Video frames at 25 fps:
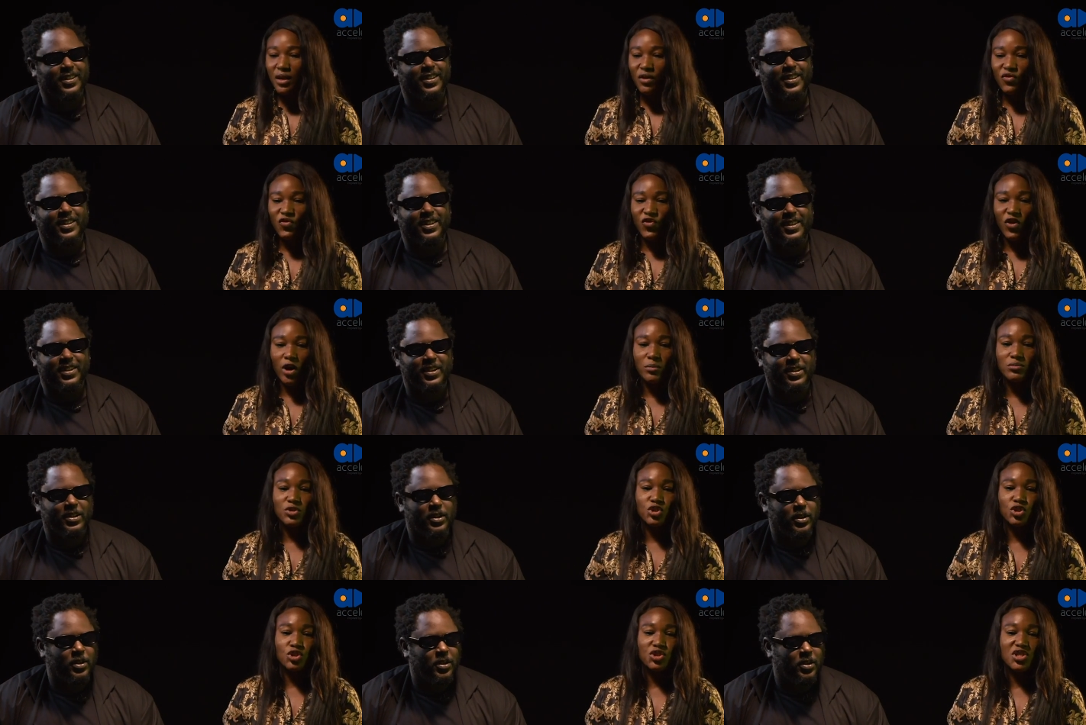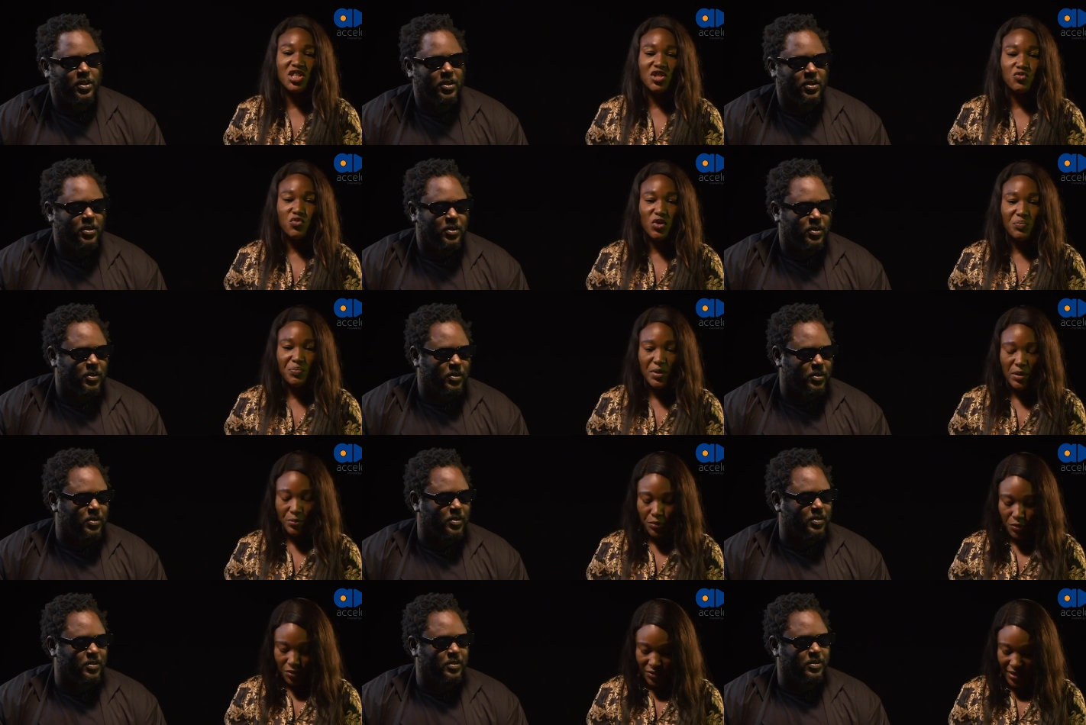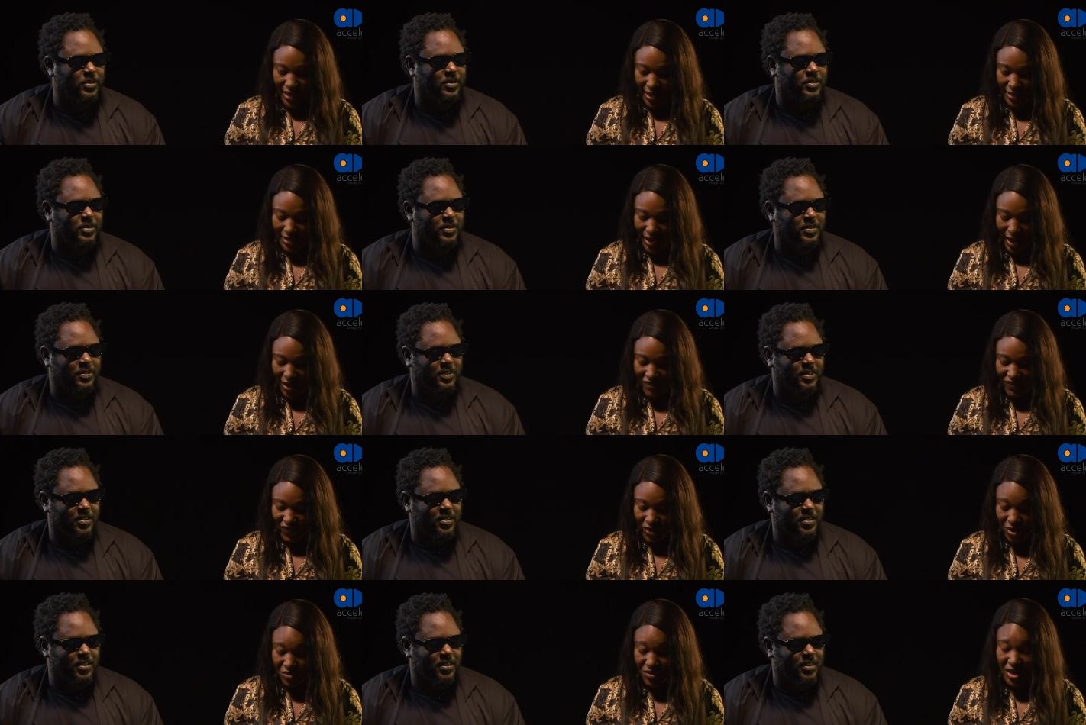Speaker 1: from shooting with people that are
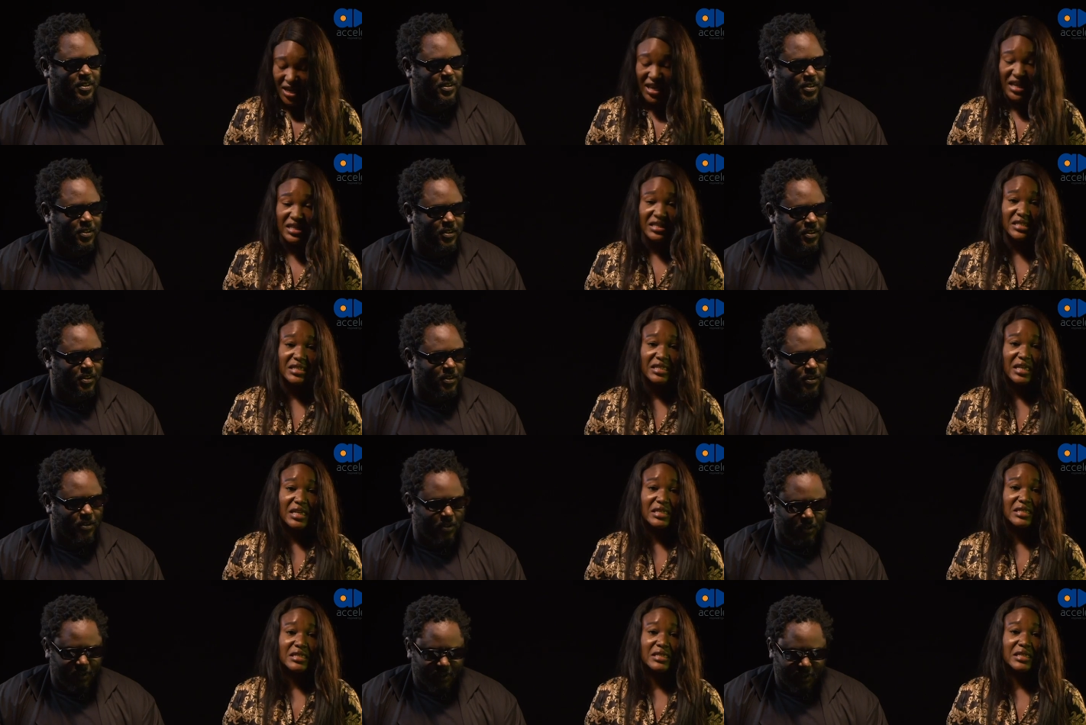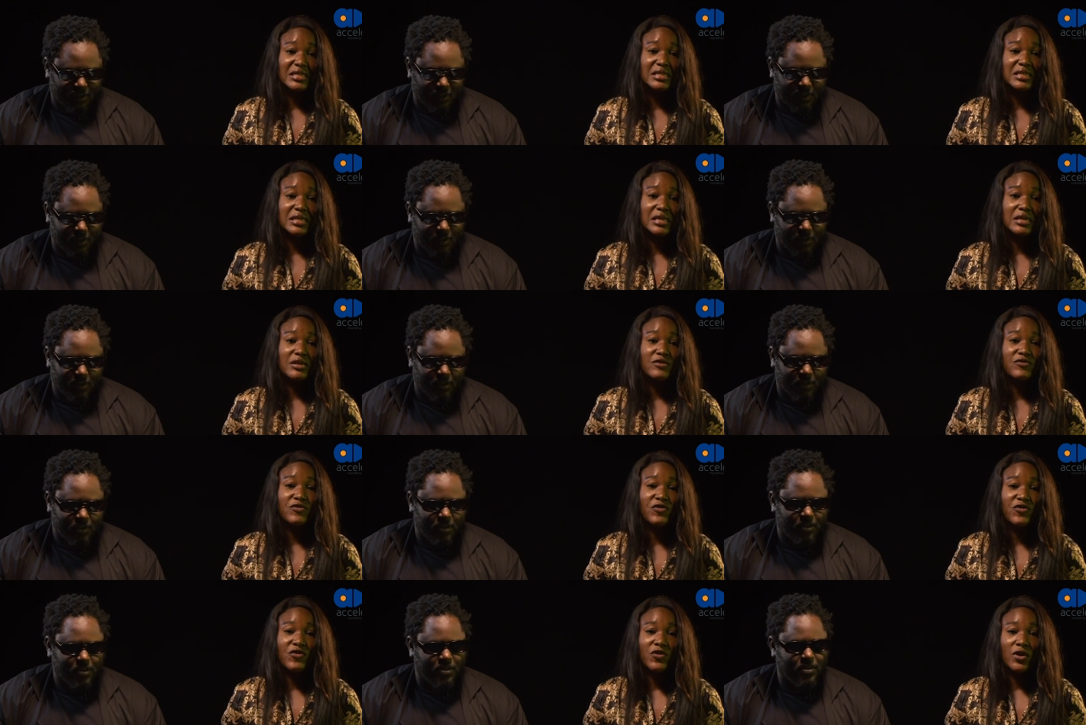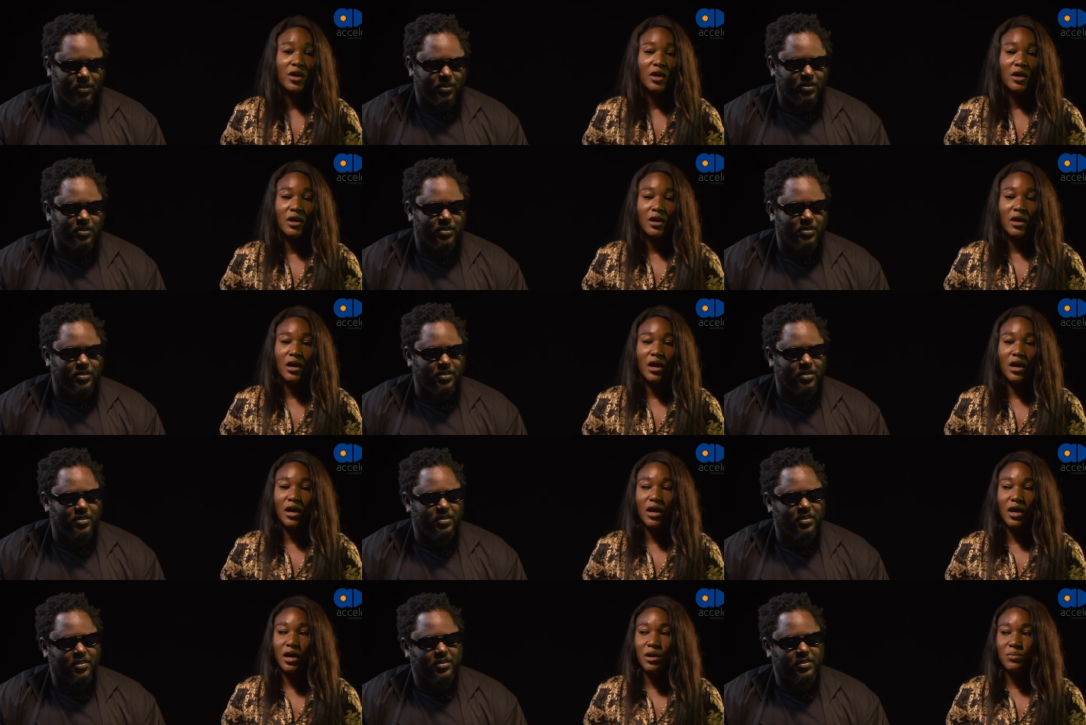very insensitive
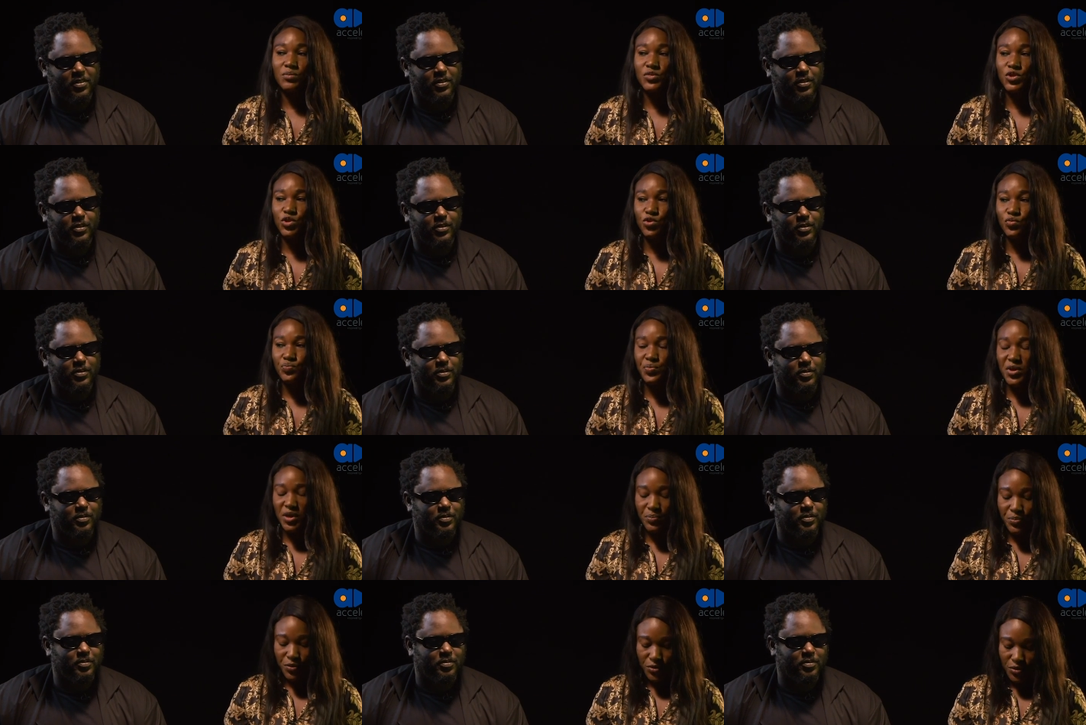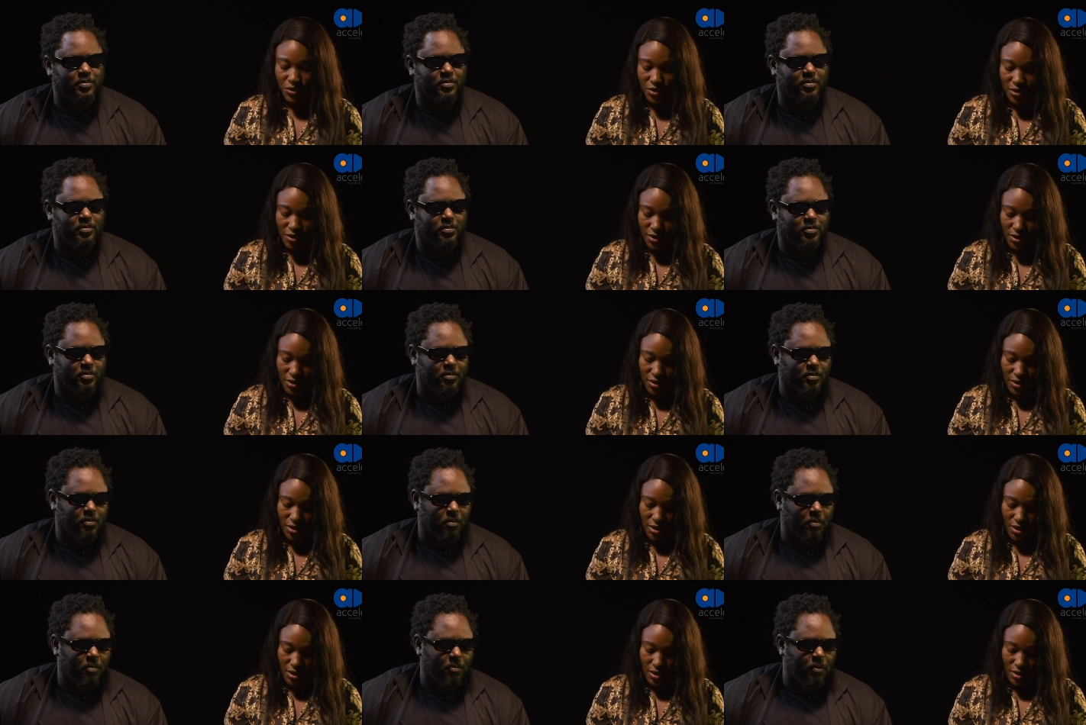um, to people's